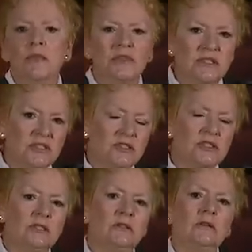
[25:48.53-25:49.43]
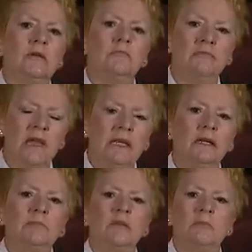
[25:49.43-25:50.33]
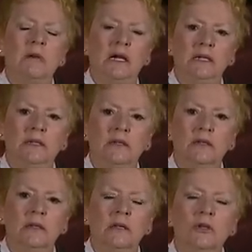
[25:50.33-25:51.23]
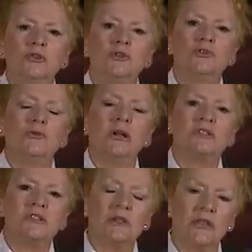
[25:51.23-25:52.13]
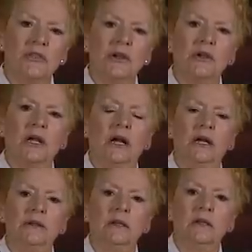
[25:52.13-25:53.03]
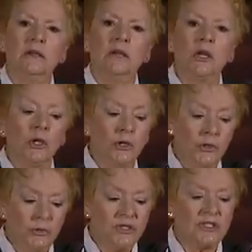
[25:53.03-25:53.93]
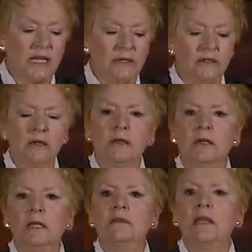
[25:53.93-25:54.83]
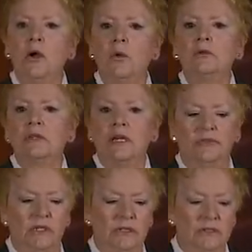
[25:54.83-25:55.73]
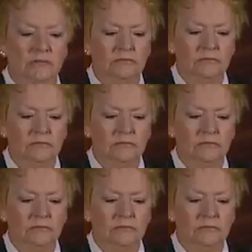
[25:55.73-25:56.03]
They still made up their mind to trust their God, who said in the Old Covenant,